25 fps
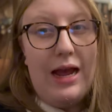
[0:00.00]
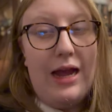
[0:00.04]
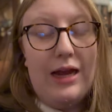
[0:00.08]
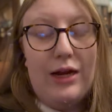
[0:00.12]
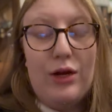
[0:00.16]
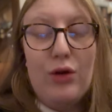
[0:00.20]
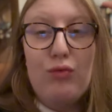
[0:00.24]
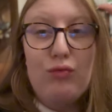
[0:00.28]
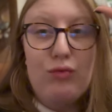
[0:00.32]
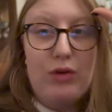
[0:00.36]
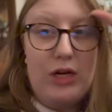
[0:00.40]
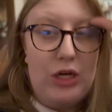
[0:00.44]
I
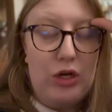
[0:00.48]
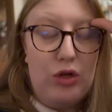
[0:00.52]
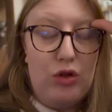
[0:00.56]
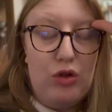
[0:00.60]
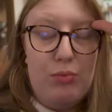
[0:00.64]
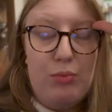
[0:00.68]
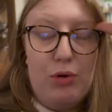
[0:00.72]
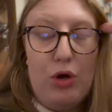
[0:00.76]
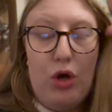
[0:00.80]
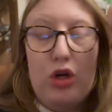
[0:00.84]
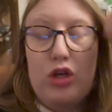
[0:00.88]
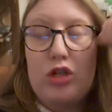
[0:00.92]
can read
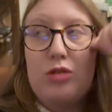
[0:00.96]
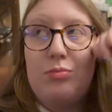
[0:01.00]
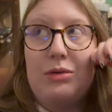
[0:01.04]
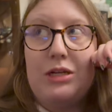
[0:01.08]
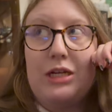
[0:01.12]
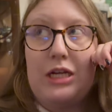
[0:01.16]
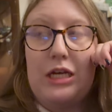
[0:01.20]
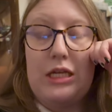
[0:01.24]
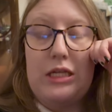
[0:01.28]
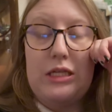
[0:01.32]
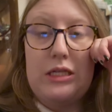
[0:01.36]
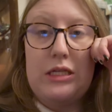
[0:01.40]
other books
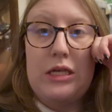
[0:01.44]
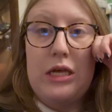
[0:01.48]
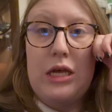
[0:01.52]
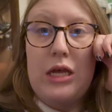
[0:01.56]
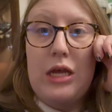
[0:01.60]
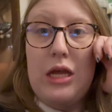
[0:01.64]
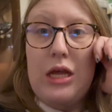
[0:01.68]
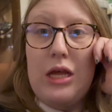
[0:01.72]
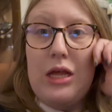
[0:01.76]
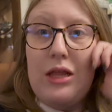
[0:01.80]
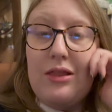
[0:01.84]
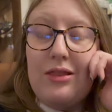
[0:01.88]
because
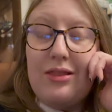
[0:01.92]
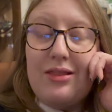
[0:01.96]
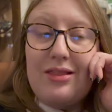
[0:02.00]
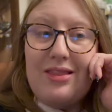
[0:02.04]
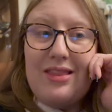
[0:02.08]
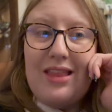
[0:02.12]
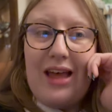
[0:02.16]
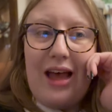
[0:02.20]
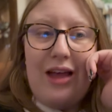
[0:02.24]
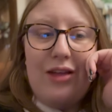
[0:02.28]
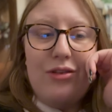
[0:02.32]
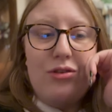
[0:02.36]

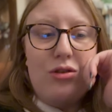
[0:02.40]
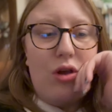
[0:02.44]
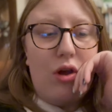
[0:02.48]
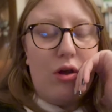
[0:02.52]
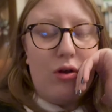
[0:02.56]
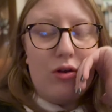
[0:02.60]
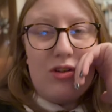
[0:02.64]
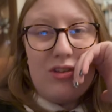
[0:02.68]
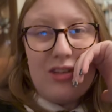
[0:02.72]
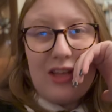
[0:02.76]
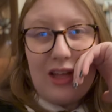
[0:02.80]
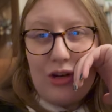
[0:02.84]

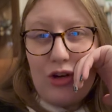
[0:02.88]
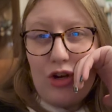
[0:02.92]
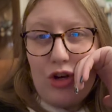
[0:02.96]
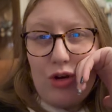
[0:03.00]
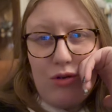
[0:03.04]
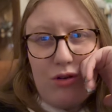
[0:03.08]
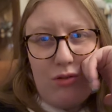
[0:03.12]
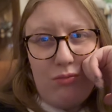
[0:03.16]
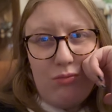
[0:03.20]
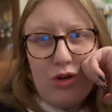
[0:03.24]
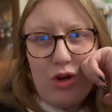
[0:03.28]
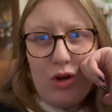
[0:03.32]
I know
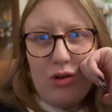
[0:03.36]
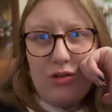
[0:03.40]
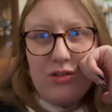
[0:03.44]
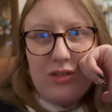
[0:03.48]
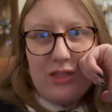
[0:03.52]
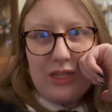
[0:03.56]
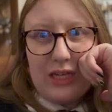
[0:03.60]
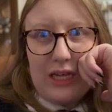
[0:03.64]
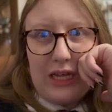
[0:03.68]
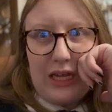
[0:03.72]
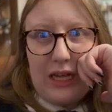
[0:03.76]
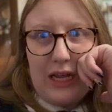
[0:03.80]
when I'm going
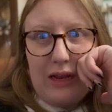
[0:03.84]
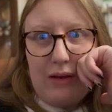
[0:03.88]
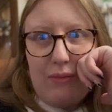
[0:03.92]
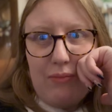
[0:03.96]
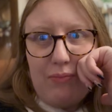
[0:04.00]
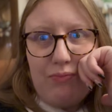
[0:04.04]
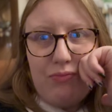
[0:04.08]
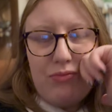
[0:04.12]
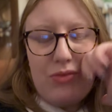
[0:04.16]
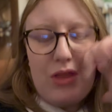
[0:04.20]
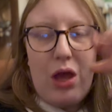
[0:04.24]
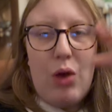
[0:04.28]
skiing,
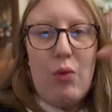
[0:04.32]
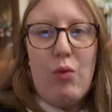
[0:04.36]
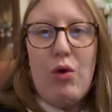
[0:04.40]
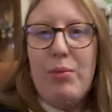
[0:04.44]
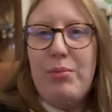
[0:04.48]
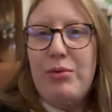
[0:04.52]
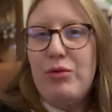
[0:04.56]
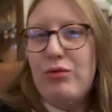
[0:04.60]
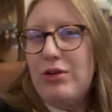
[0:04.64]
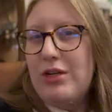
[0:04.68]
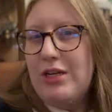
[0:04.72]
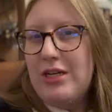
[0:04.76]
I
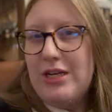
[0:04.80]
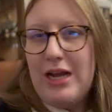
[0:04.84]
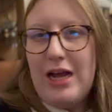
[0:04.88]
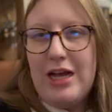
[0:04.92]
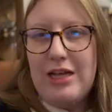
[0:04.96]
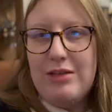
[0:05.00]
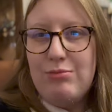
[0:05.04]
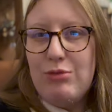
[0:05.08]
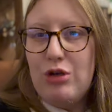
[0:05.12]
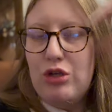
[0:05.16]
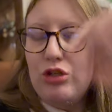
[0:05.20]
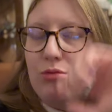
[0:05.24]
won't be reading it
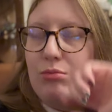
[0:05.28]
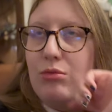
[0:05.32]
as much.